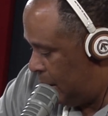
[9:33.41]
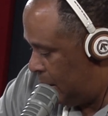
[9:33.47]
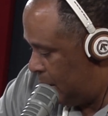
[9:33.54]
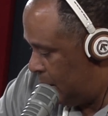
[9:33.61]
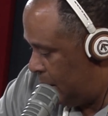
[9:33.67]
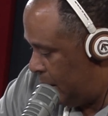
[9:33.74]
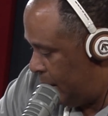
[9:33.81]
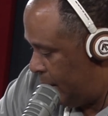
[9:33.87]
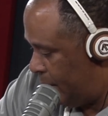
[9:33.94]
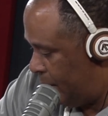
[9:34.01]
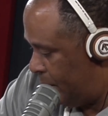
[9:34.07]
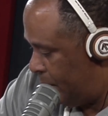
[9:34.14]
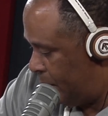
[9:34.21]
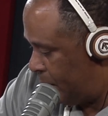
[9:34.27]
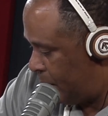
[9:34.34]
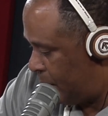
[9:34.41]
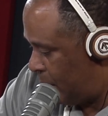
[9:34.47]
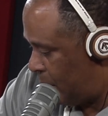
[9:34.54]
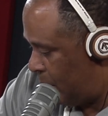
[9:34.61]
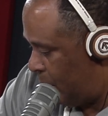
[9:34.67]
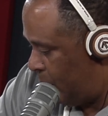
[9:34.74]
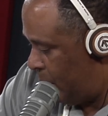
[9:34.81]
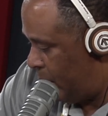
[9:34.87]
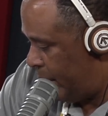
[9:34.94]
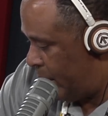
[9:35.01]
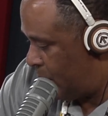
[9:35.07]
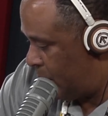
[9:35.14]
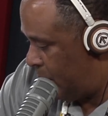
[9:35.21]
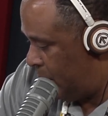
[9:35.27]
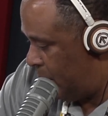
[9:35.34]
and um, we're
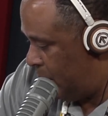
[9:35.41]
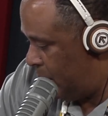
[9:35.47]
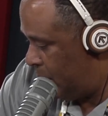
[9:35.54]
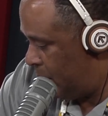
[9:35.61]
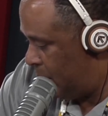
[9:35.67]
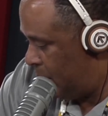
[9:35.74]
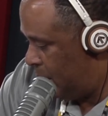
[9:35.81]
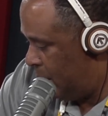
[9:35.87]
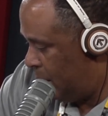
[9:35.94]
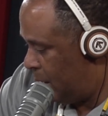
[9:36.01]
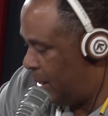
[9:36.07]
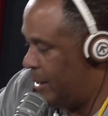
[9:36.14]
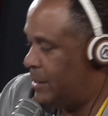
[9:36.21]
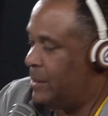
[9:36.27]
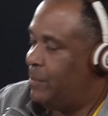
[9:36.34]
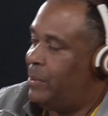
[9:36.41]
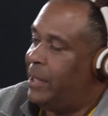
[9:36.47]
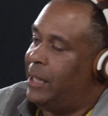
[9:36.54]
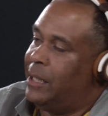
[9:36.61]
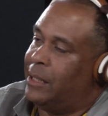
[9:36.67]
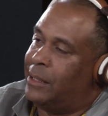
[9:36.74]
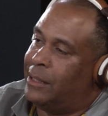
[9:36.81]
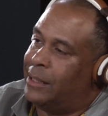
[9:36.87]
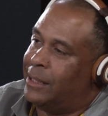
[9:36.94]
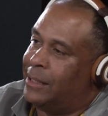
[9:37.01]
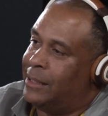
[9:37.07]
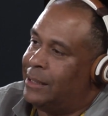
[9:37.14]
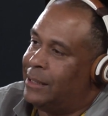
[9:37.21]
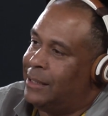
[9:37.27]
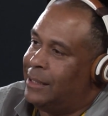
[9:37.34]
actually contemplating
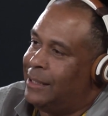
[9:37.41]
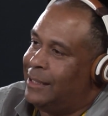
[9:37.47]
on